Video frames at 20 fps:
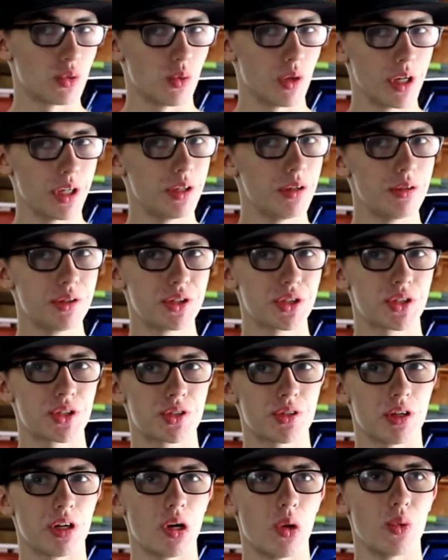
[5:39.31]
what you just
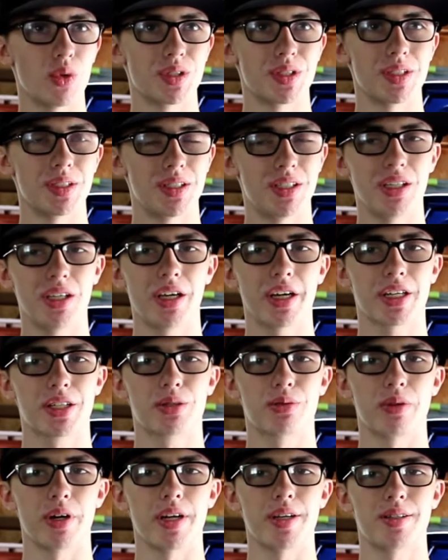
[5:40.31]
saw was a
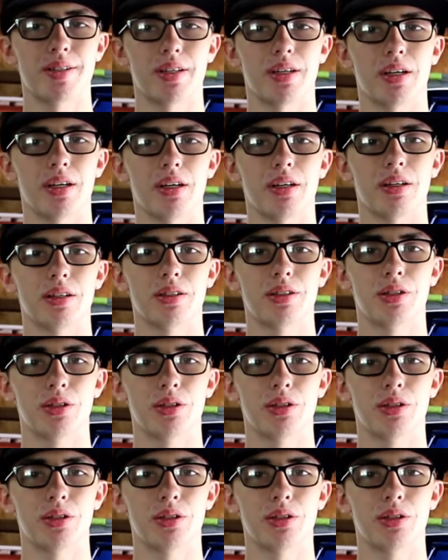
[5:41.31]
TX Racing